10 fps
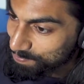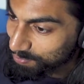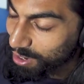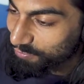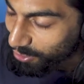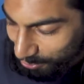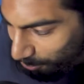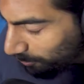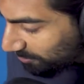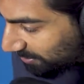my father
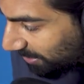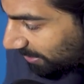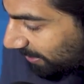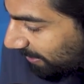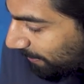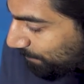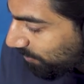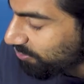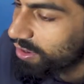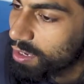owns a
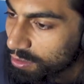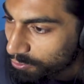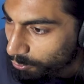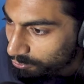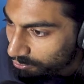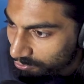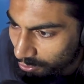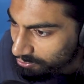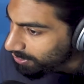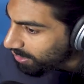sort of Indian grocery
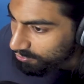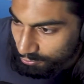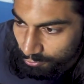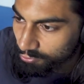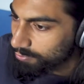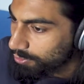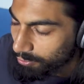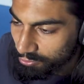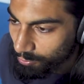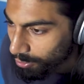store, so he gets fruits from
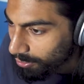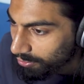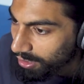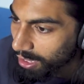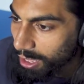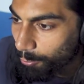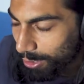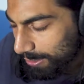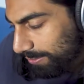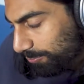across the world.
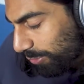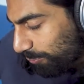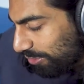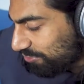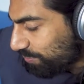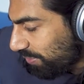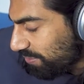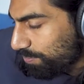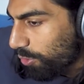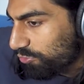When we used to bring
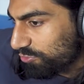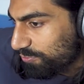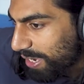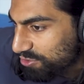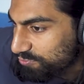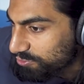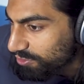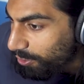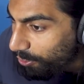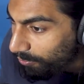the box of passion fruits
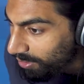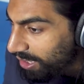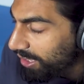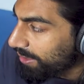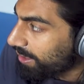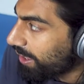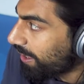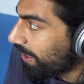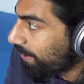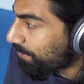at home,
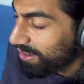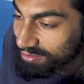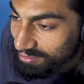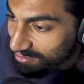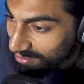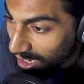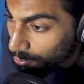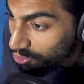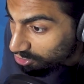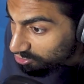my sisters and I
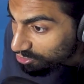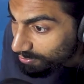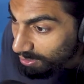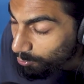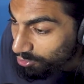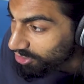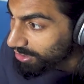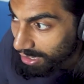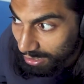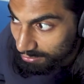would consume it
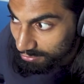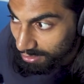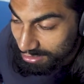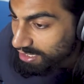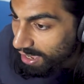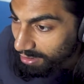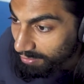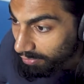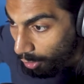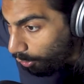within like a day,
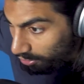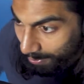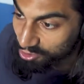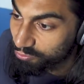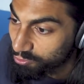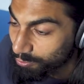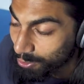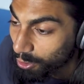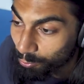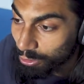and all the passion fruits would
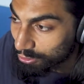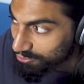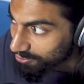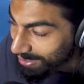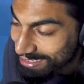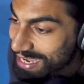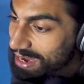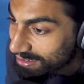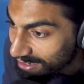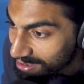be gone. We consume like
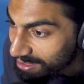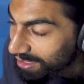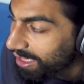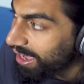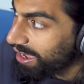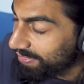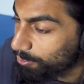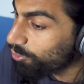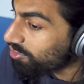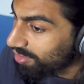10 a day, and
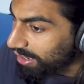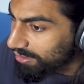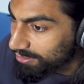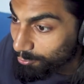then within like